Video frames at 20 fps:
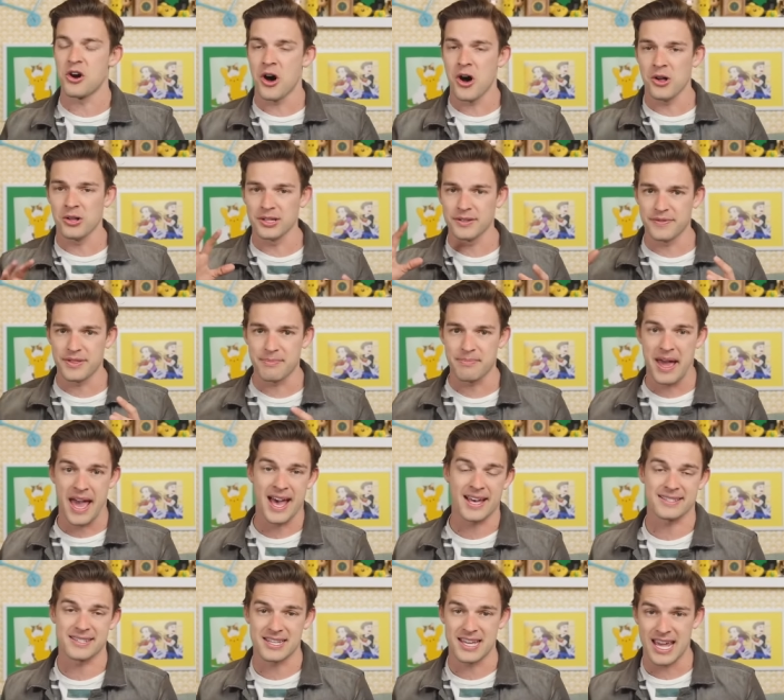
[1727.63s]
all of the
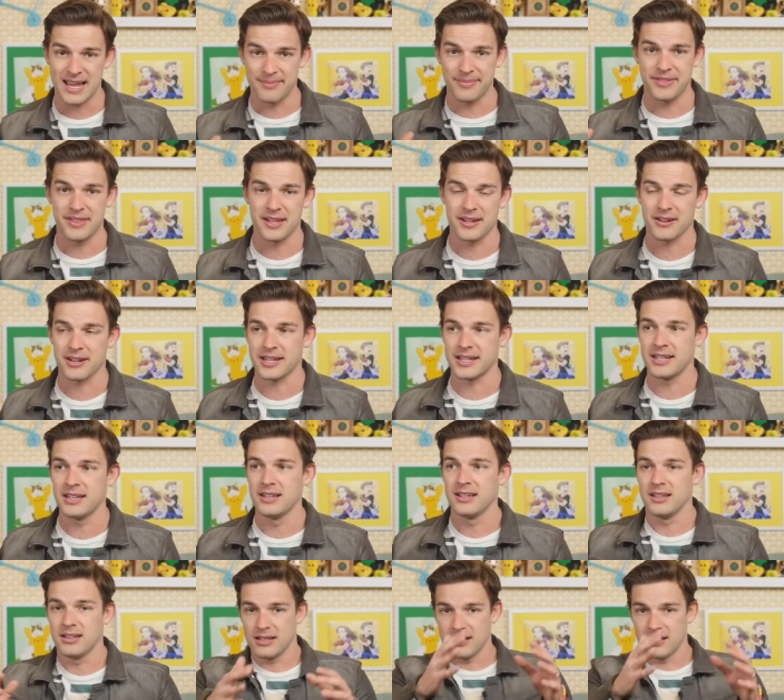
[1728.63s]
past game theory